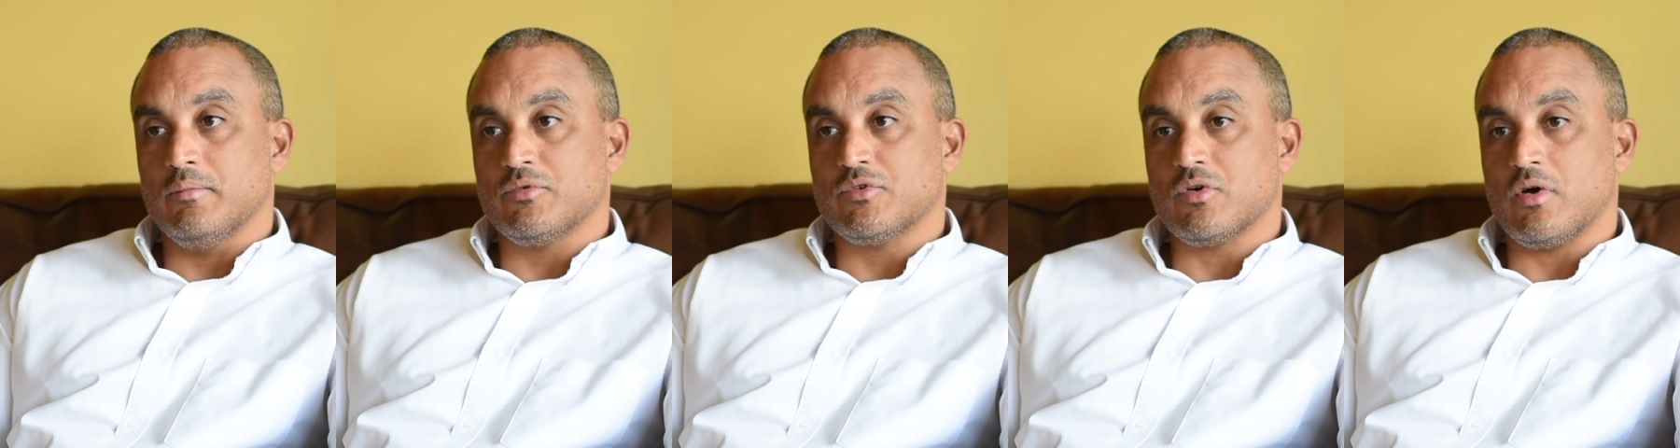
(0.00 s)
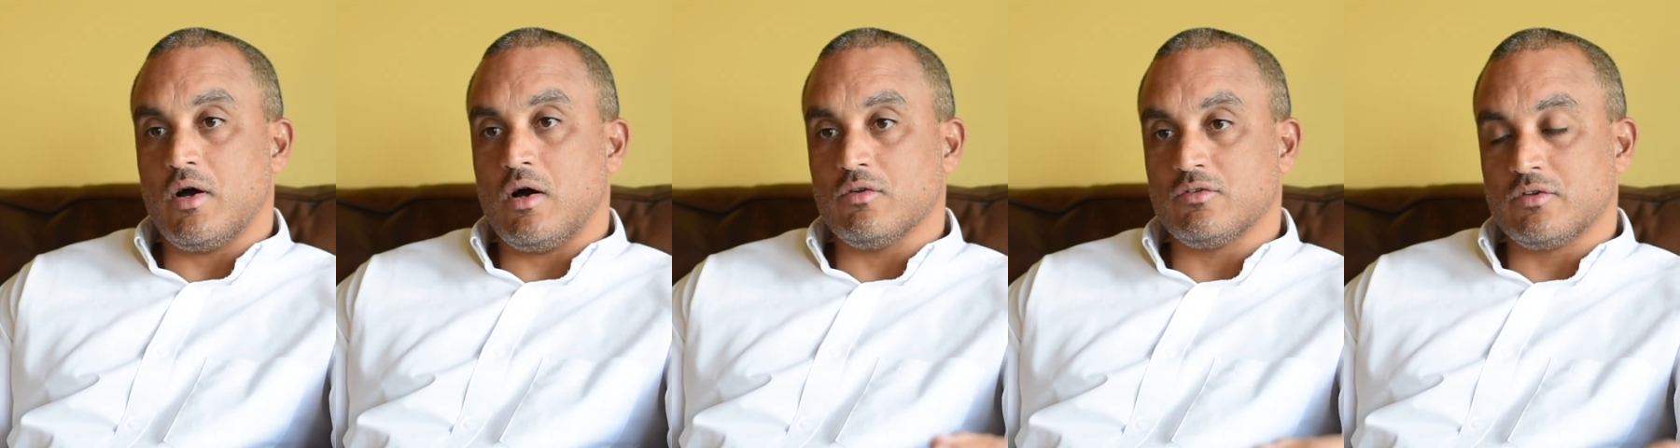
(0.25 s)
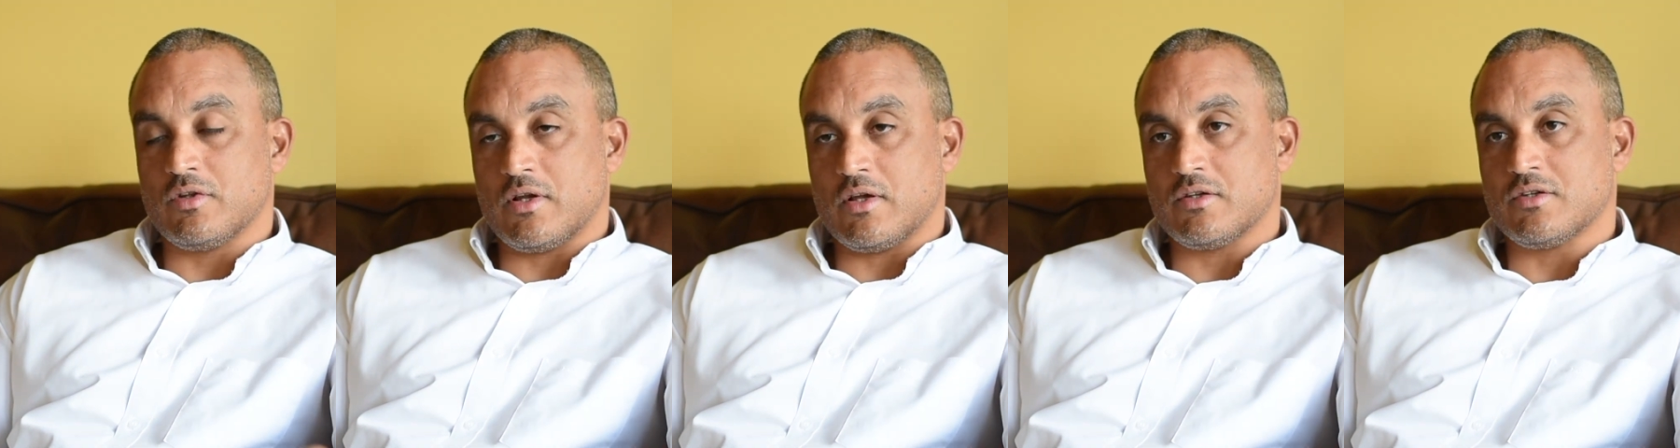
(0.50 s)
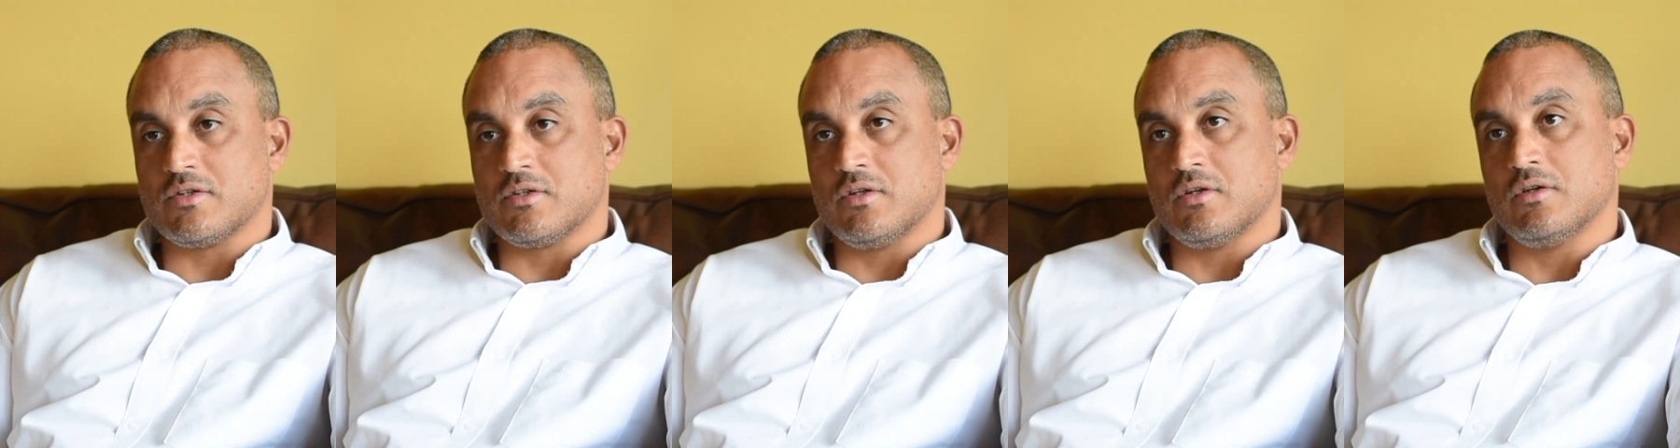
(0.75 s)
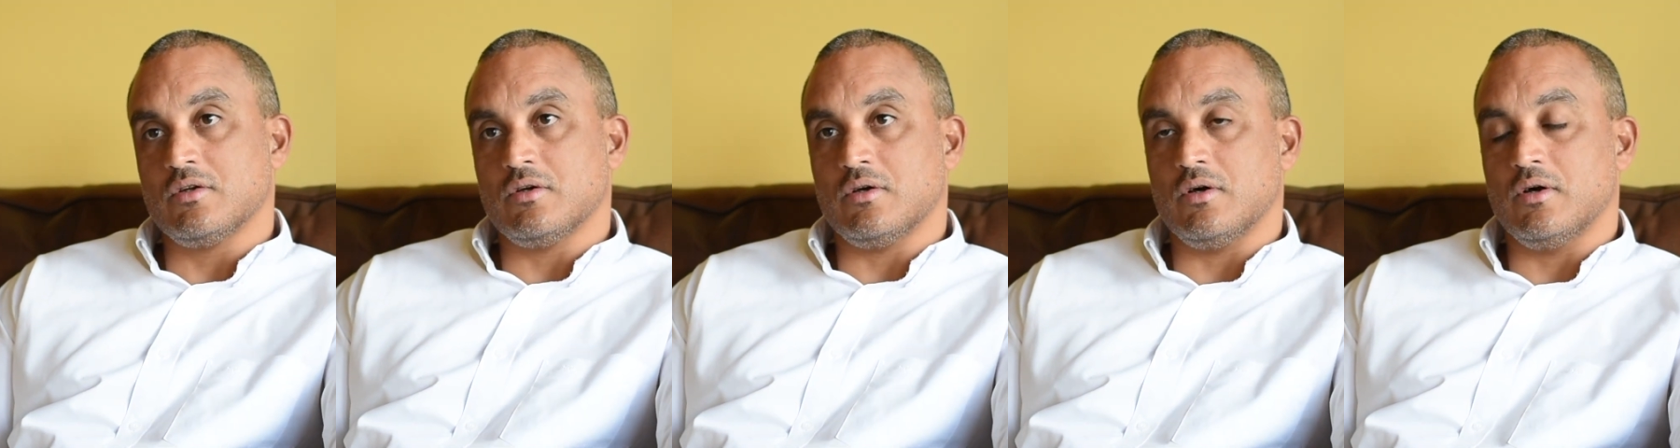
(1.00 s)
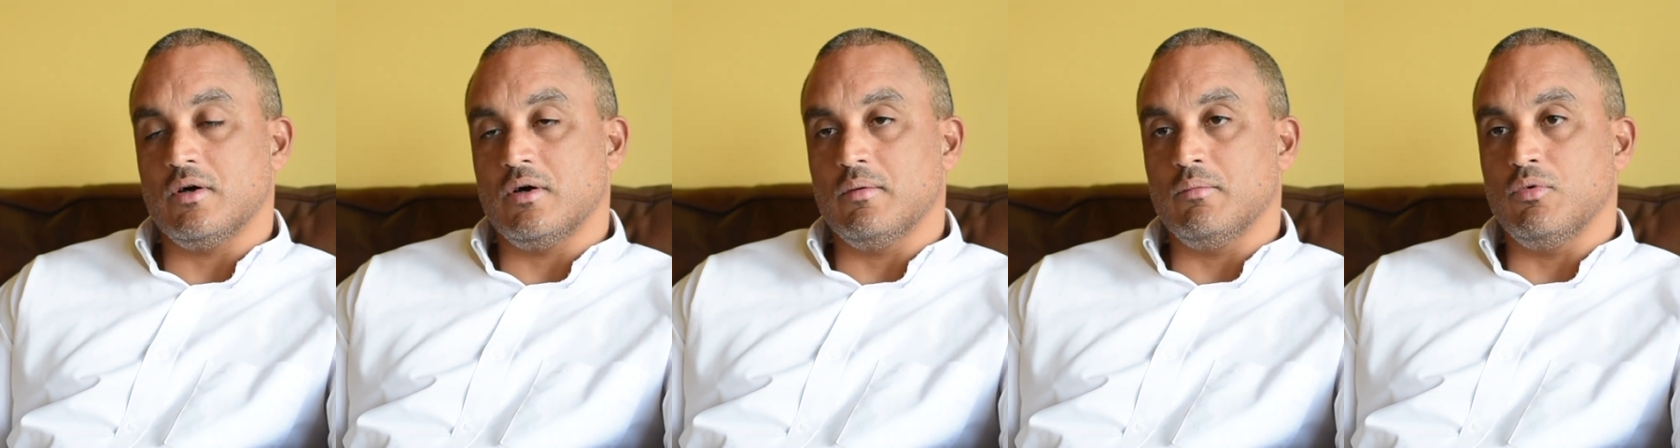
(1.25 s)
So our trust
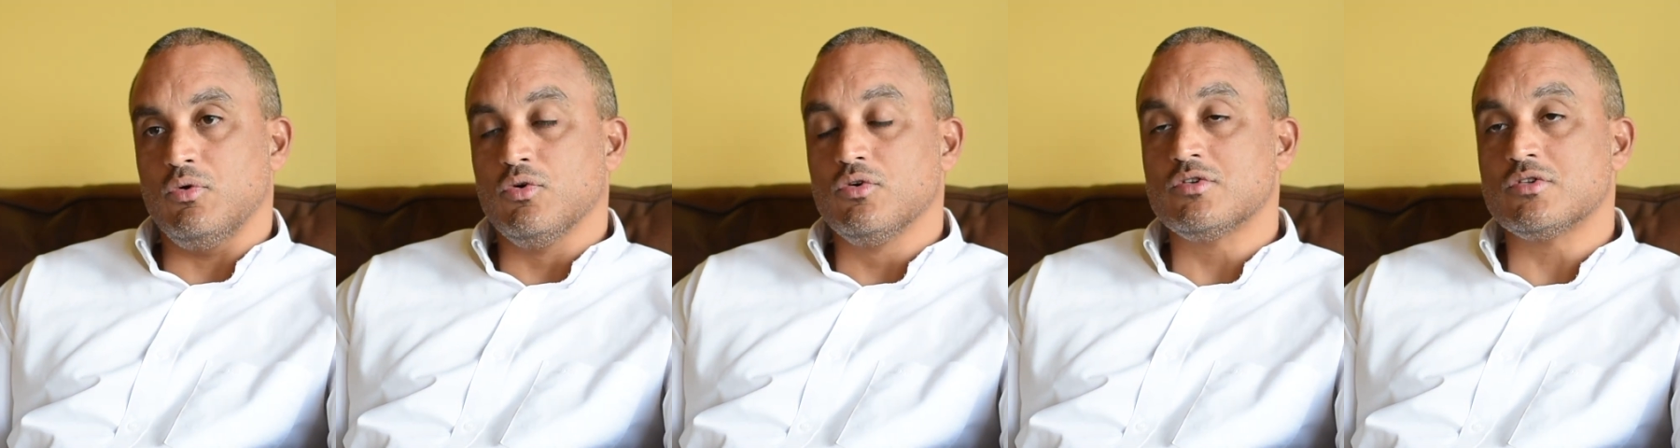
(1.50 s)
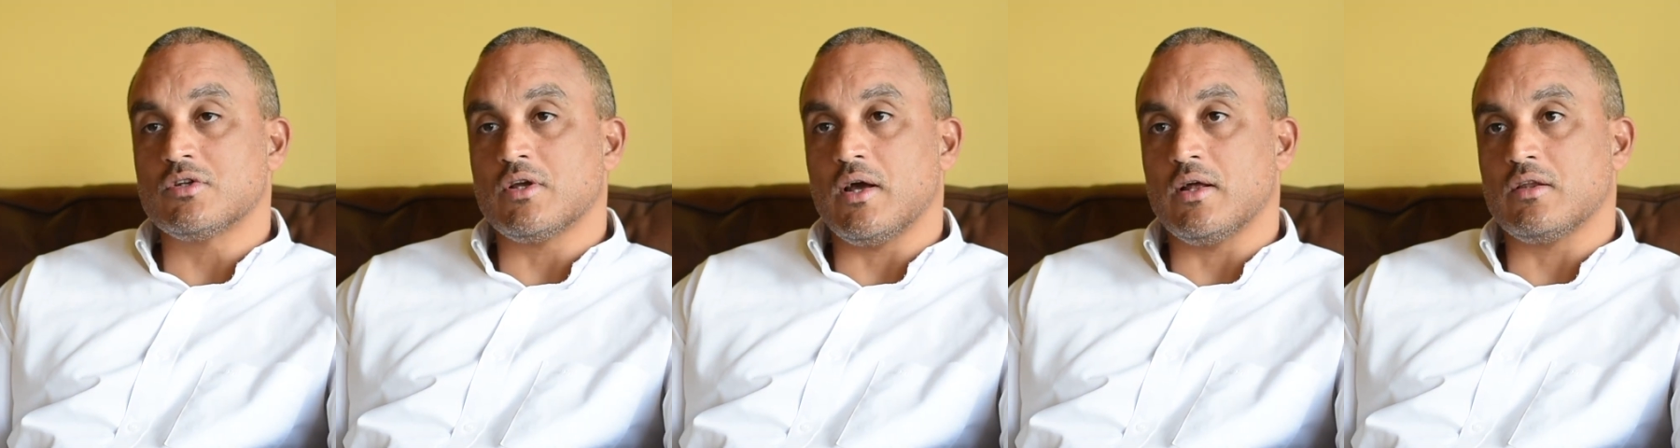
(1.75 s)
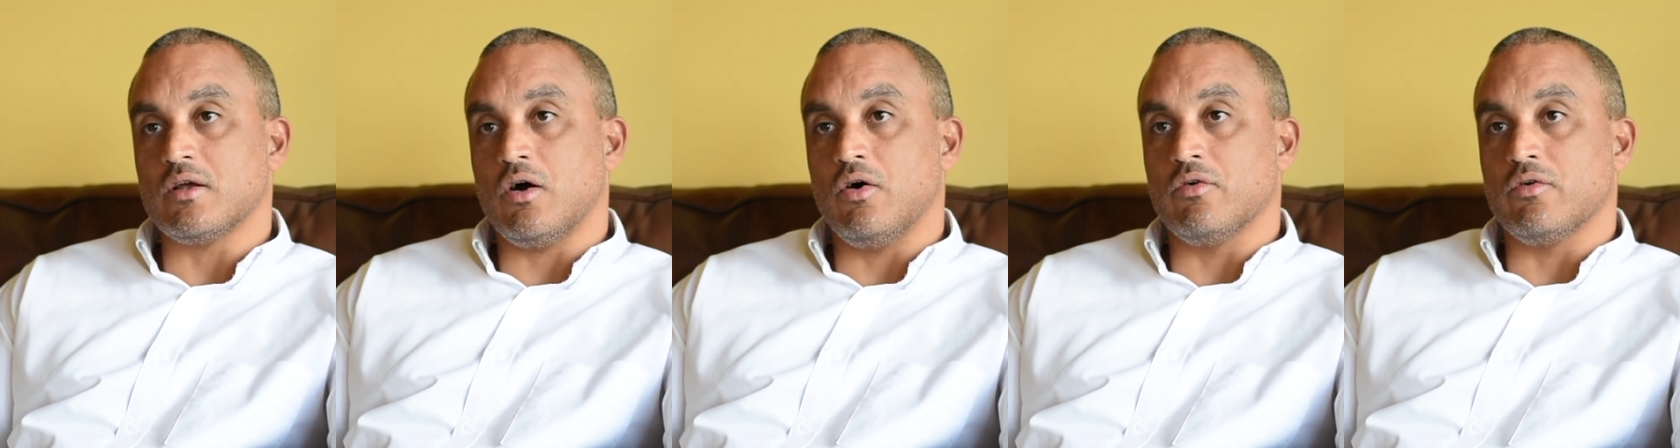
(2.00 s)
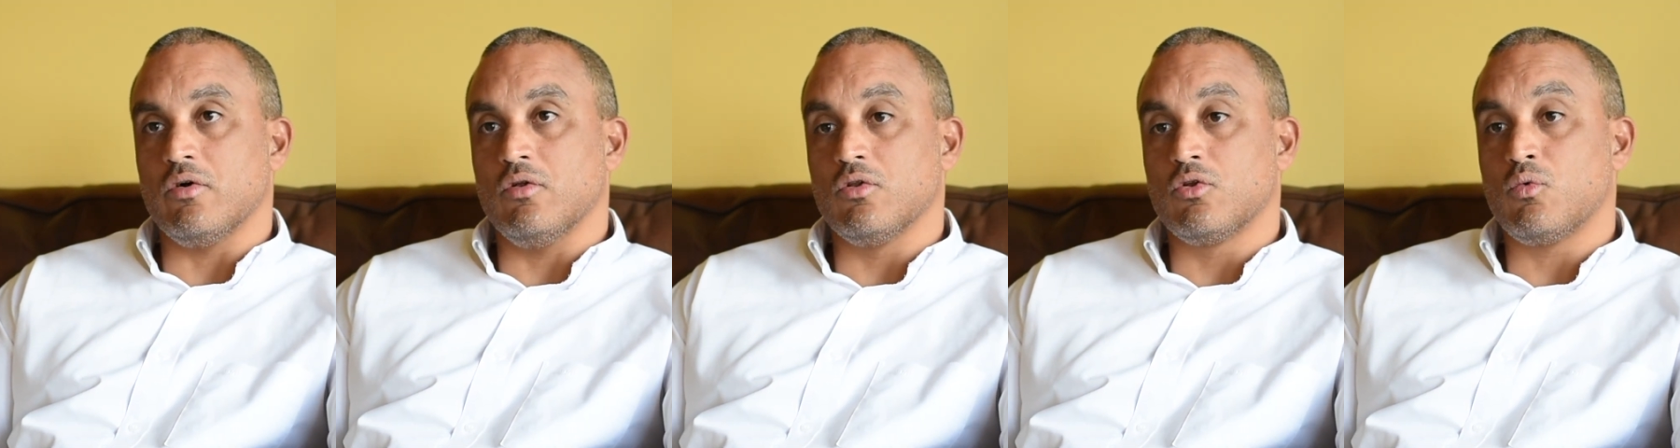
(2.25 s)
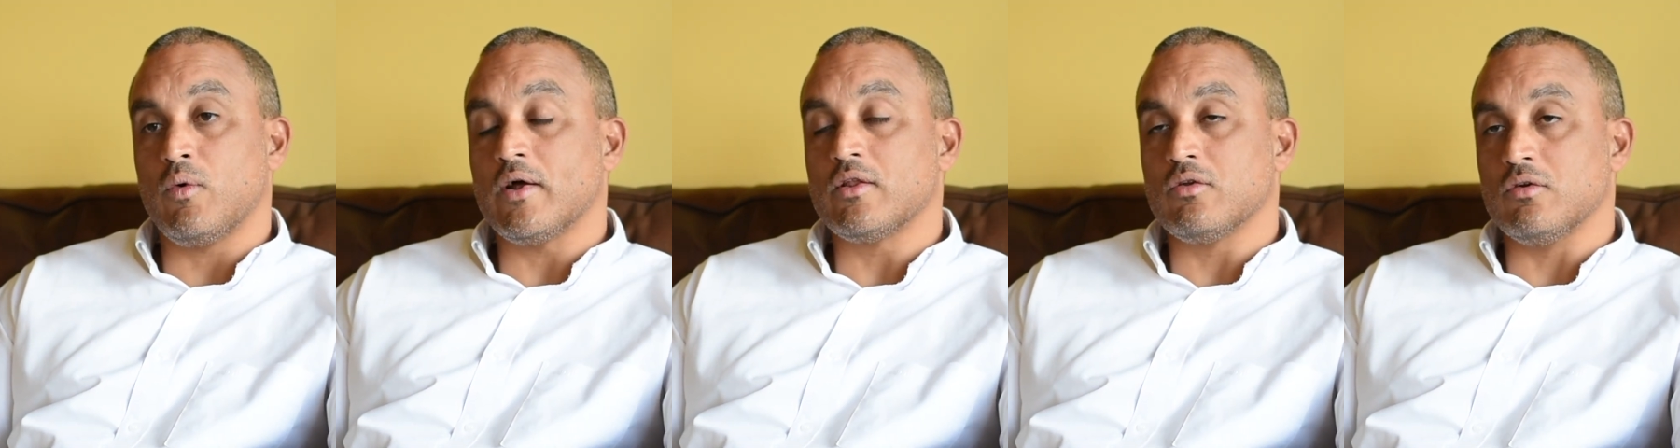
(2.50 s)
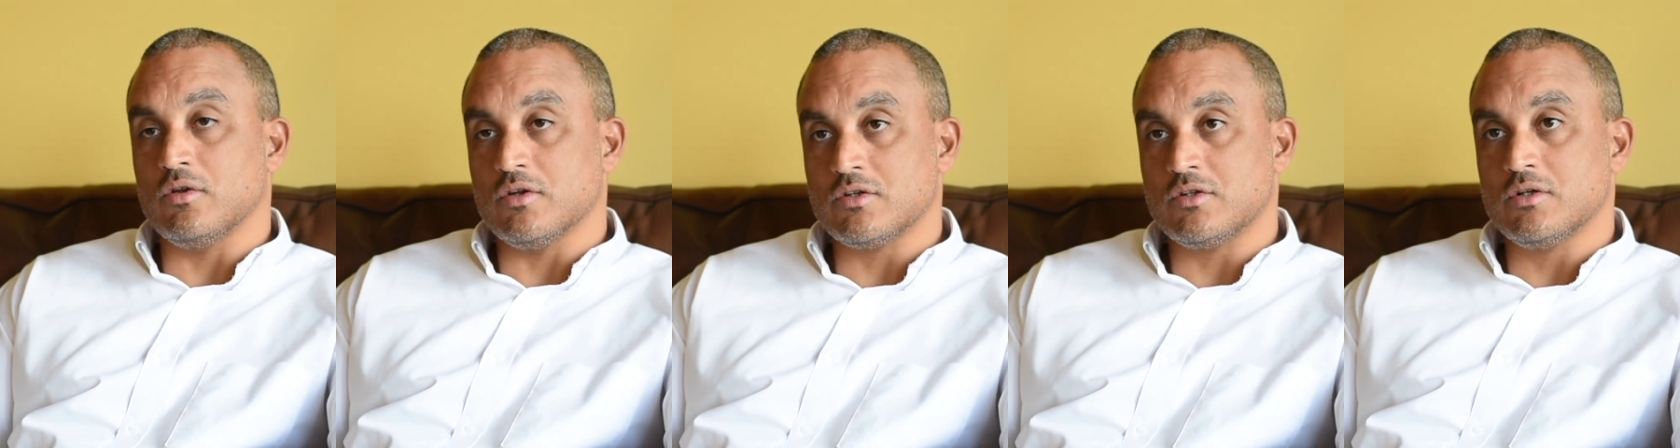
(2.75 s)
looks at our role quite
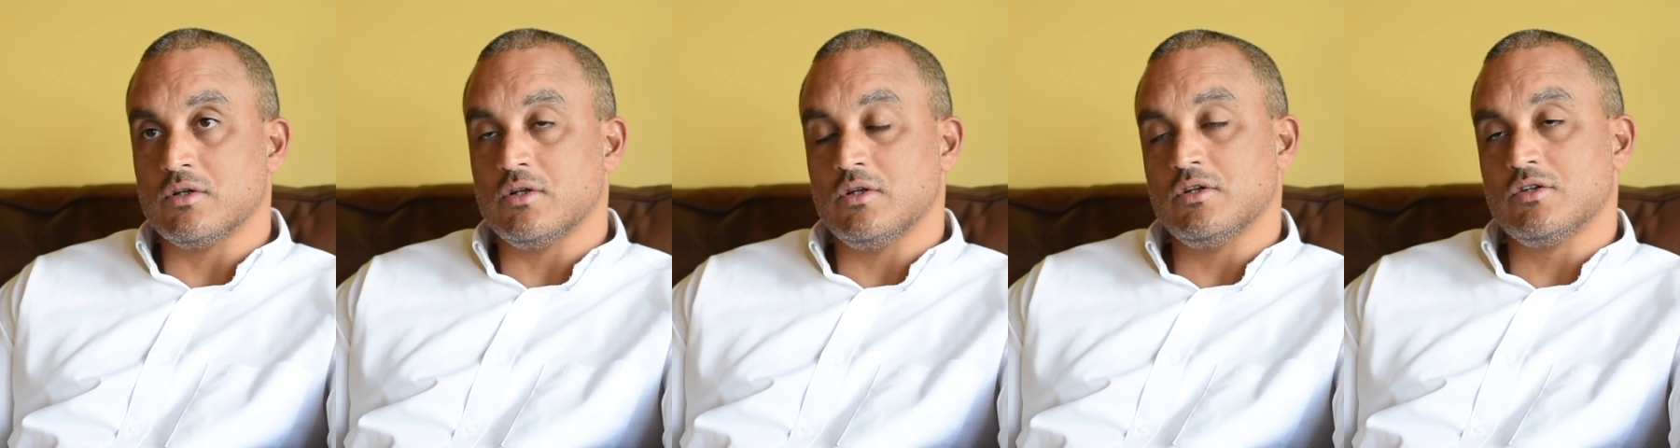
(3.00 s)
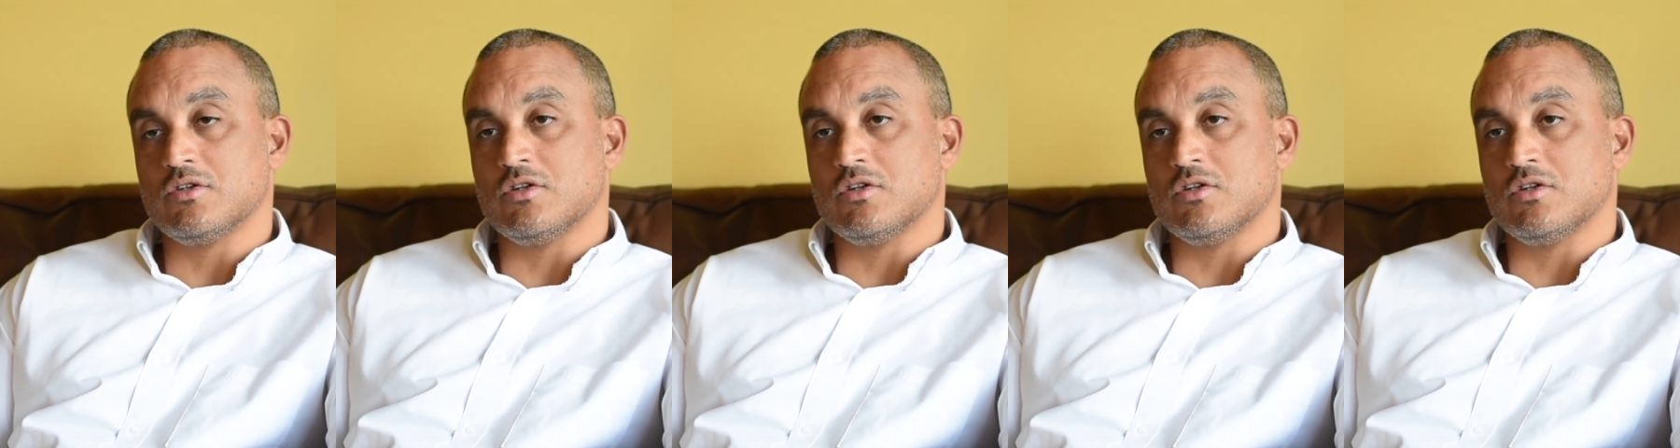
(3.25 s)
holistically,